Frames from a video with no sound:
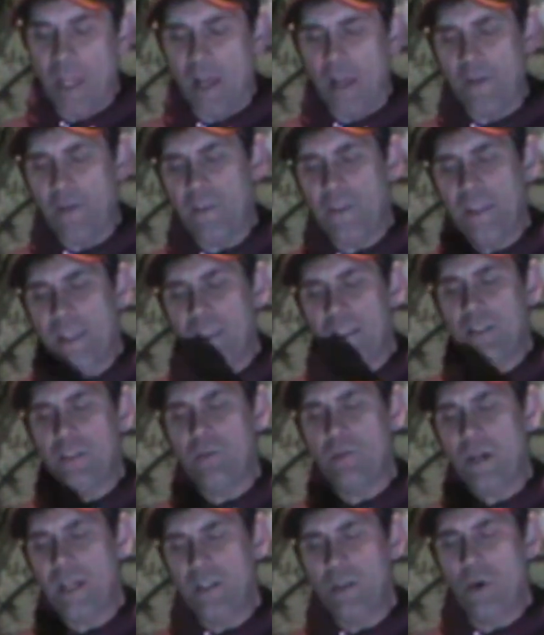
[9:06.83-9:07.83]
other thing
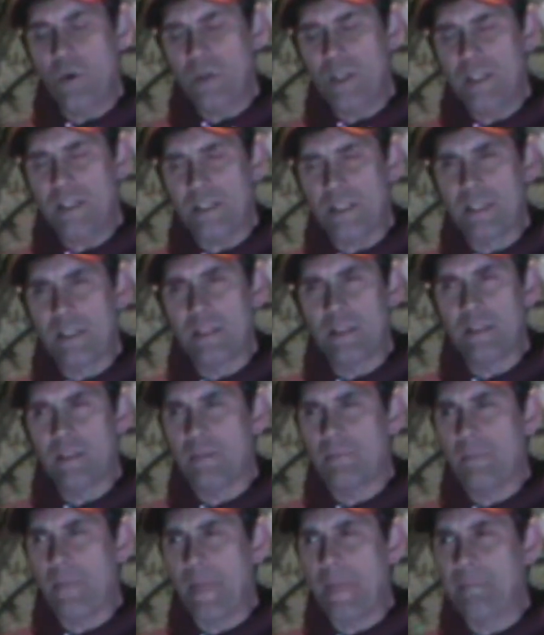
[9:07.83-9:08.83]
I notice
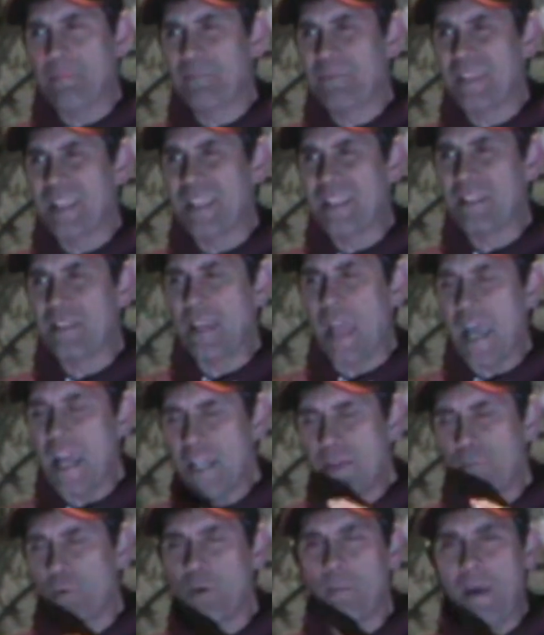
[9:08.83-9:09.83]
is it
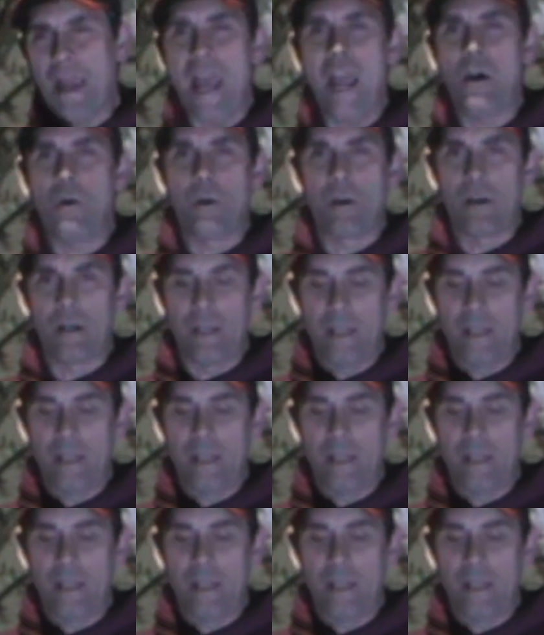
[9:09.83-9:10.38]
has more power,